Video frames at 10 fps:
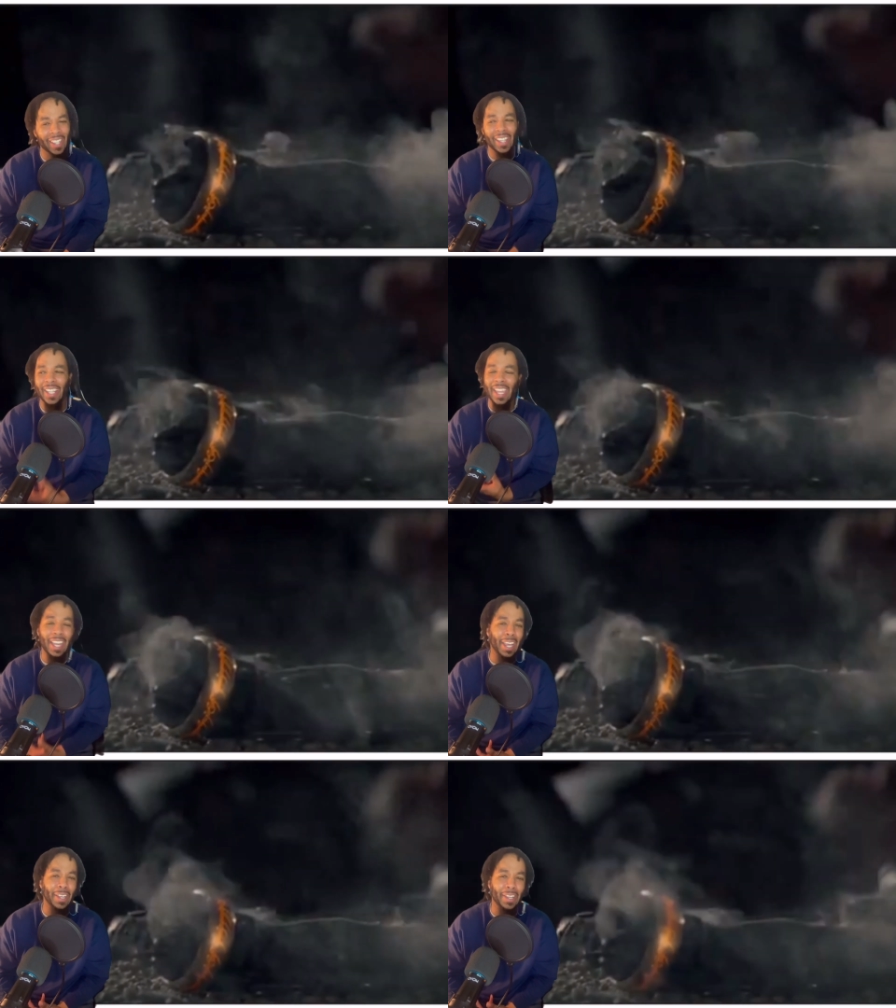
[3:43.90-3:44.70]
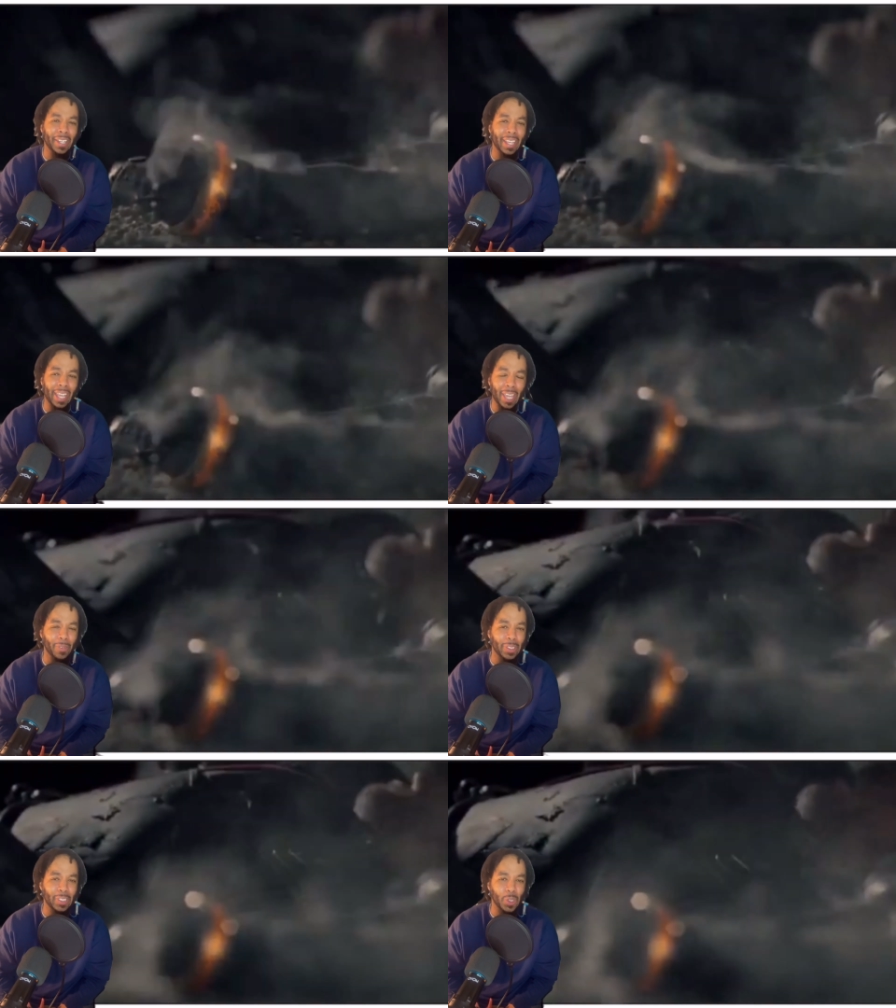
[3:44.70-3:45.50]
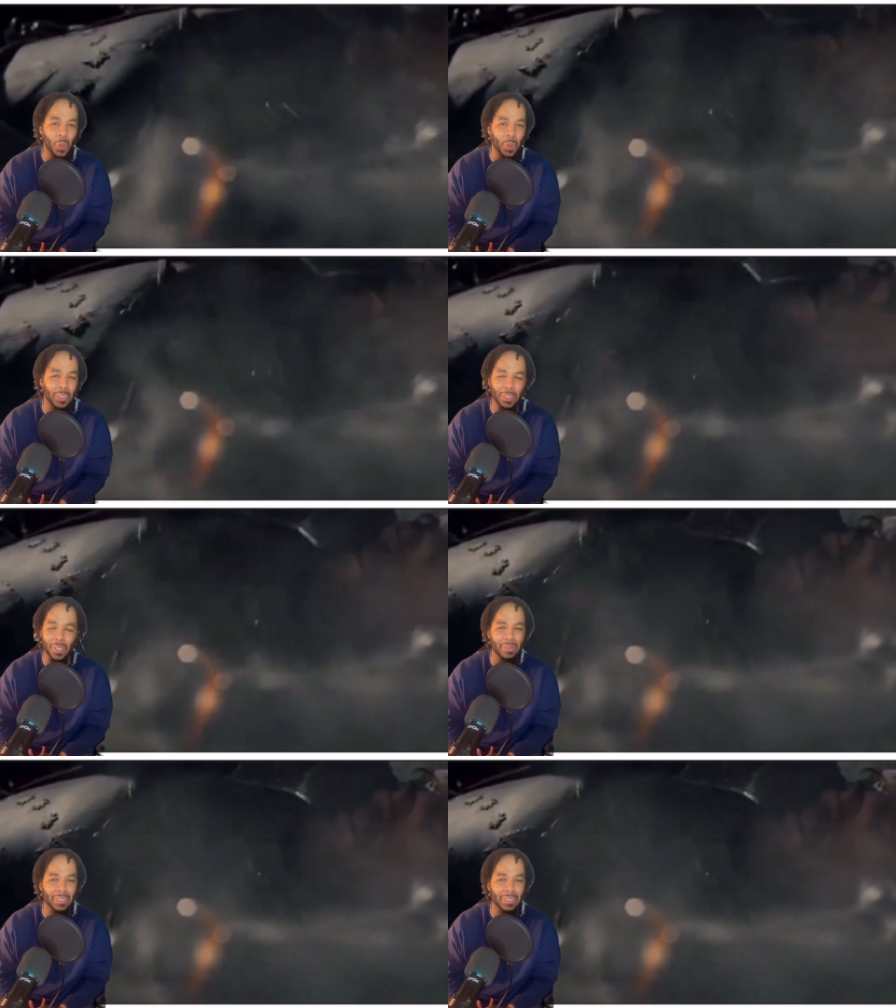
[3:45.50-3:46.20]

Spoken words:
Aragorn had with this horse. You know what I'm